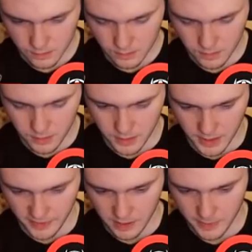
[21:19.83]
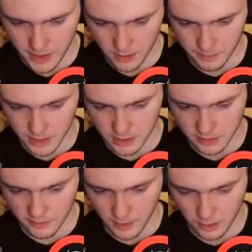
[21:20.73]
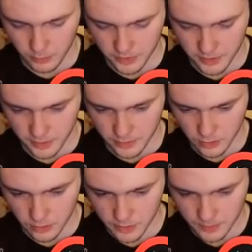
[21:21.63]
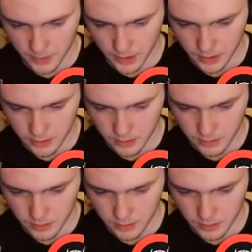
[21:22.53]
I think I may immediately follow up with another Golem in the pocket.